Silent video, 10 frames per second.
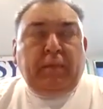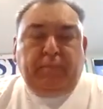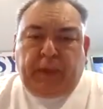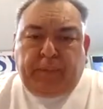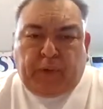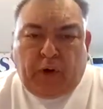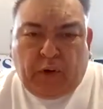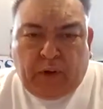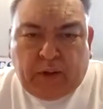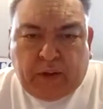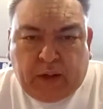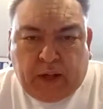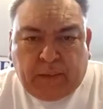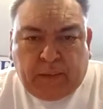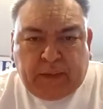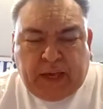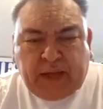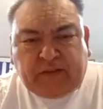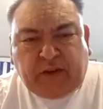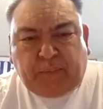people um,
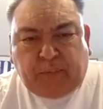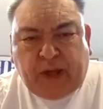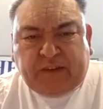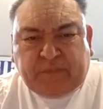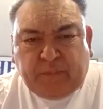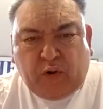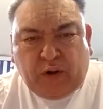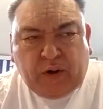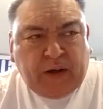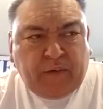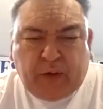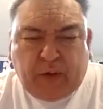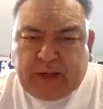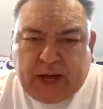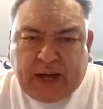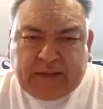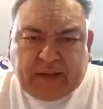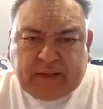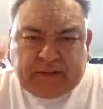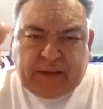get surprised more of when God
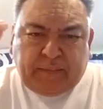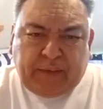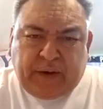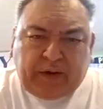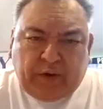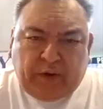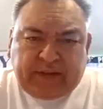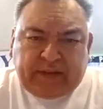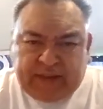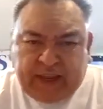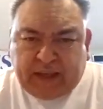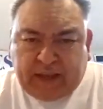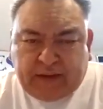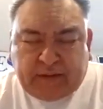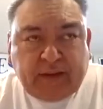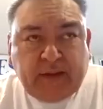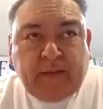does a miracle in seconds,